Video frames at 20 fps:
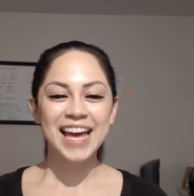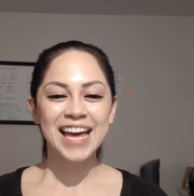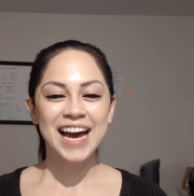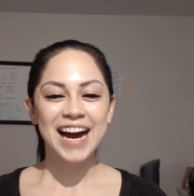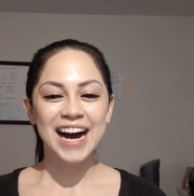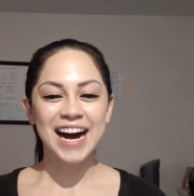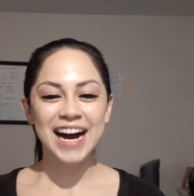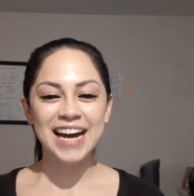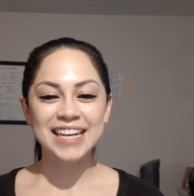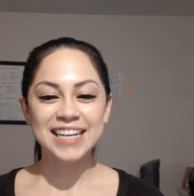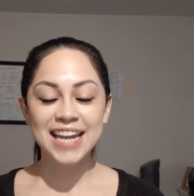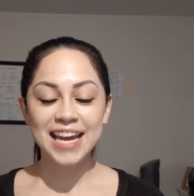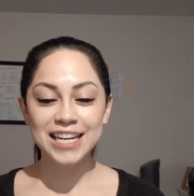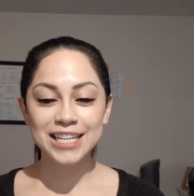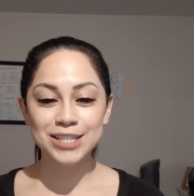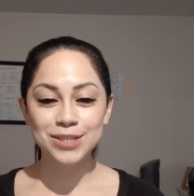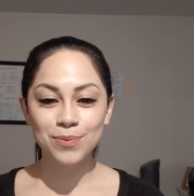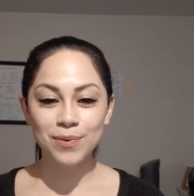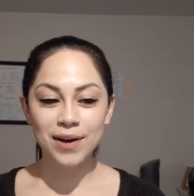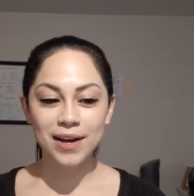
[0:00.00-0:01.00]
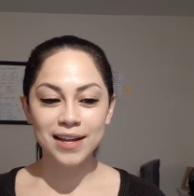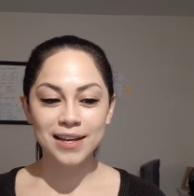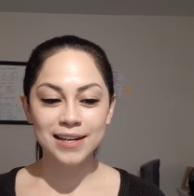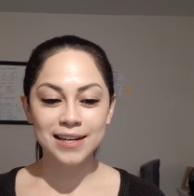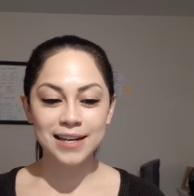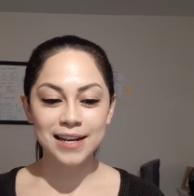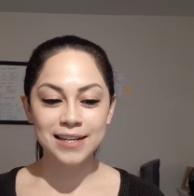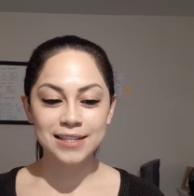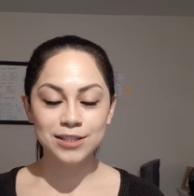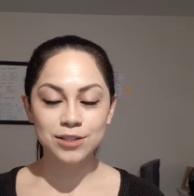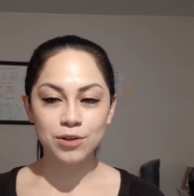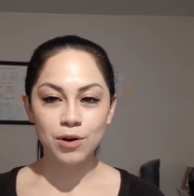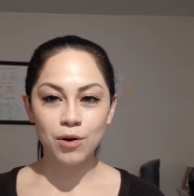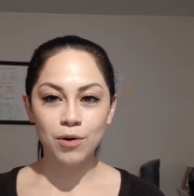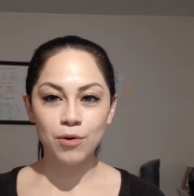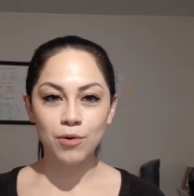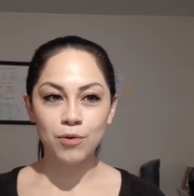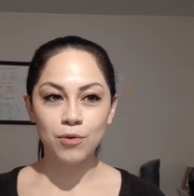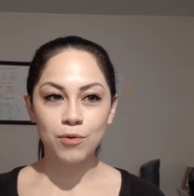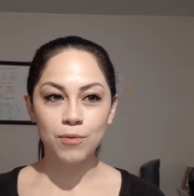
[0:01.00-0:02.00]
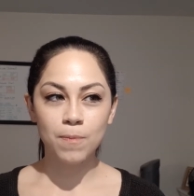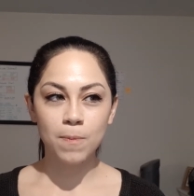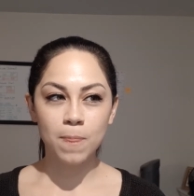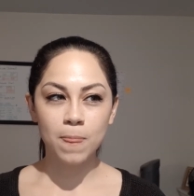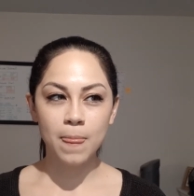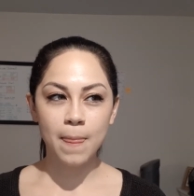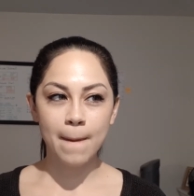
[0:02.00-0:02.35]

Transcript: Uh, next one, so